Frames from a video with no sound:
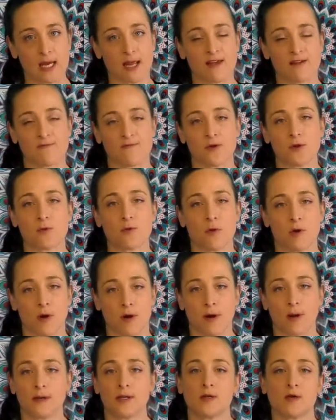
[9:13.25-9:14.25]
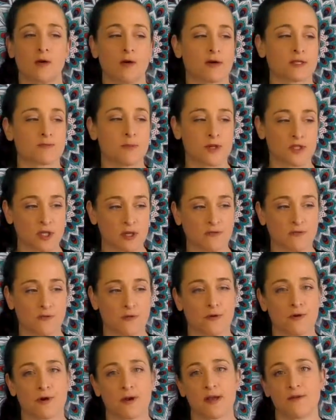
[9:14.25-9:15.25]
If you are, especially
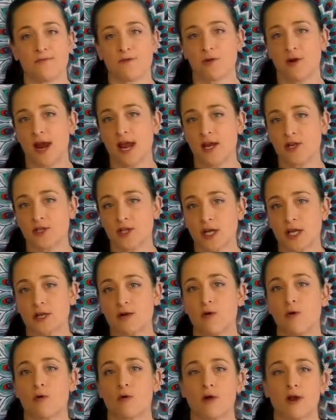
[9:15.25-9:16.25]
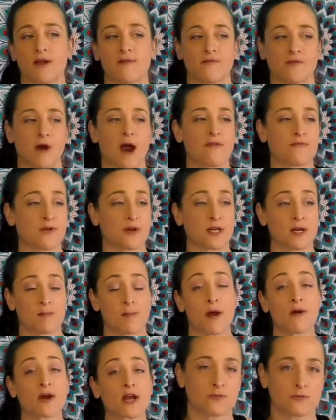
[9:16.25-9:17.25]
if you're Asian or if you're African
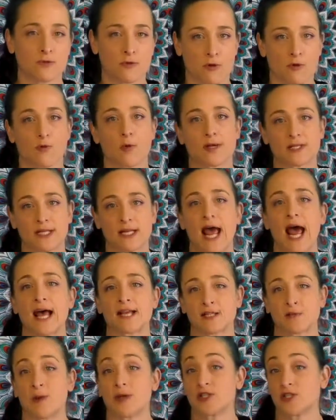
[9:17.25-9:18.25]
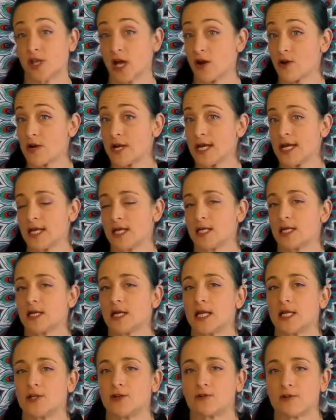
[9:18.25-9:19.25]
American, there wasn't as much dairy eaten
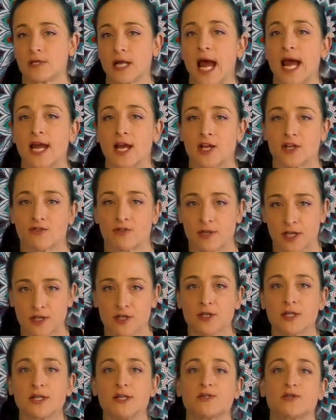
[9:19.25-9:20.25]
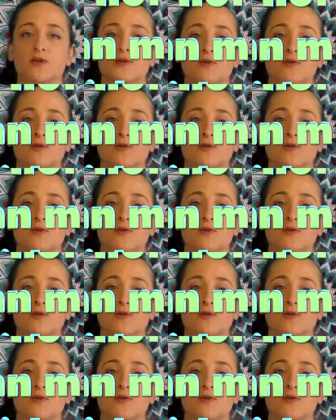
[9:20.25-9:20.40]
in your diet traditionally, so